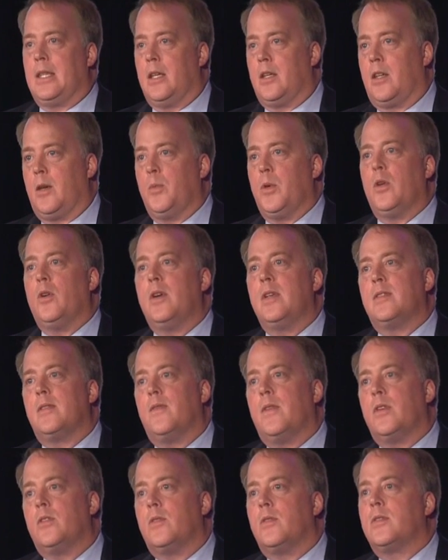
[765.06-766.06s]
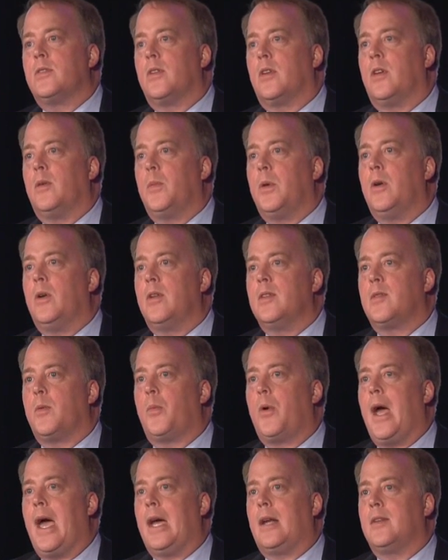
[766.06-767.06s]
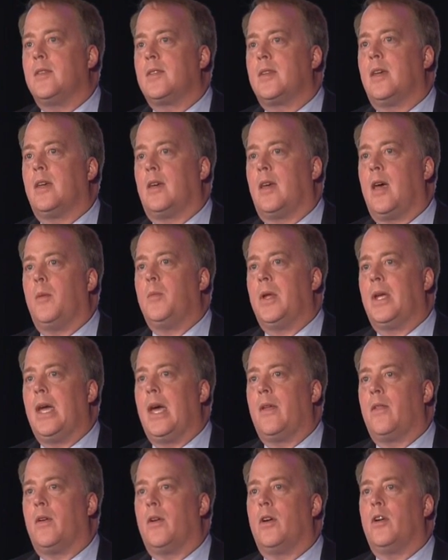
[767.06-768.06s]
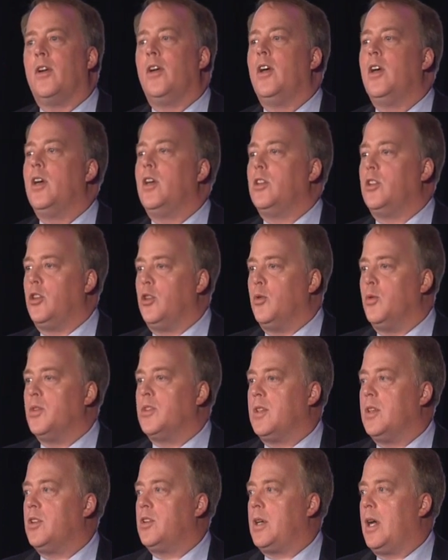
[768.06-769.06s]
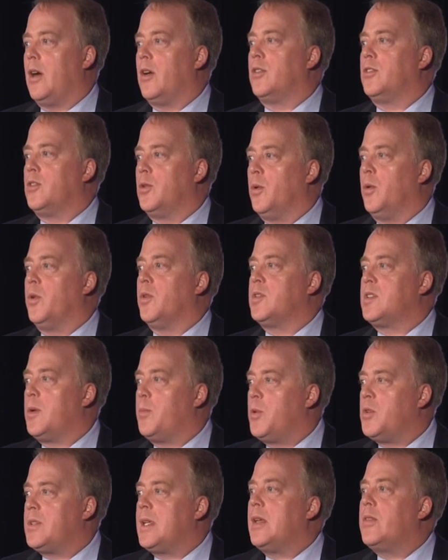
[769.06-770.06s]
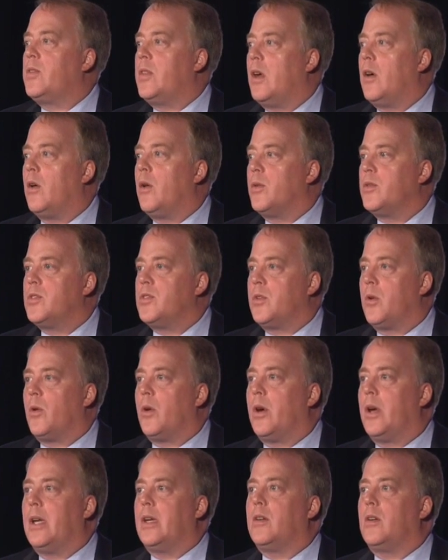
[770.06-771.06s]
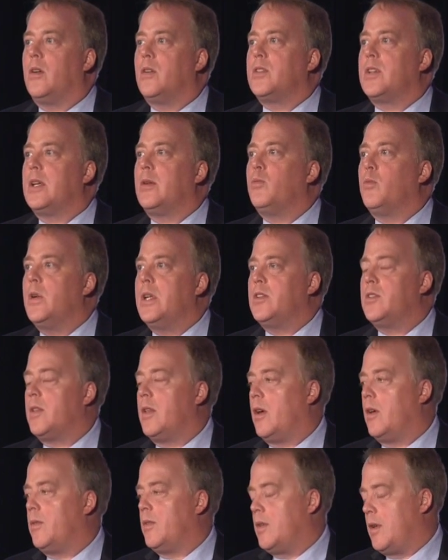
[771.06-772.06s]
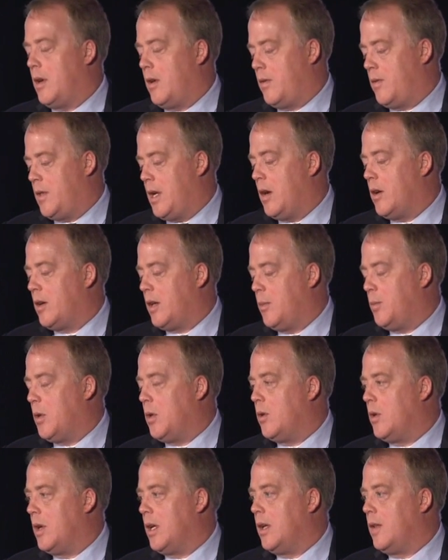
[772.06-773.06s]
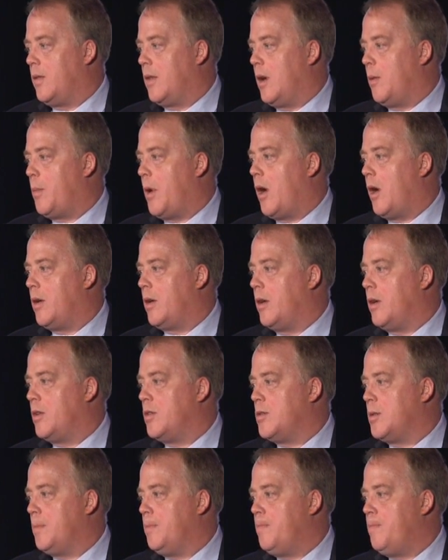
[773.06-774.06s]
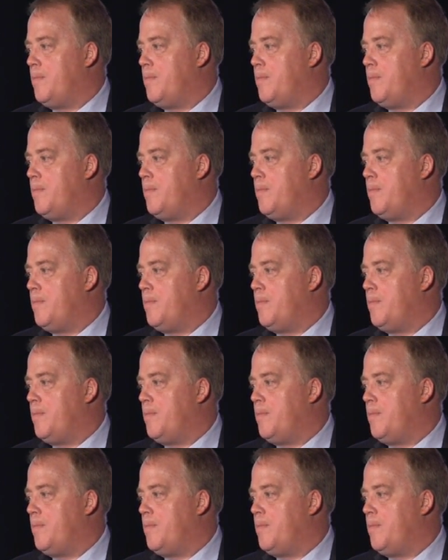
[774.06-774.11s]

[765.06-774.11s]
that communities of interest and communities of practice can come together, use the shared tools to present their own story or to reach their, their, their community and their partners.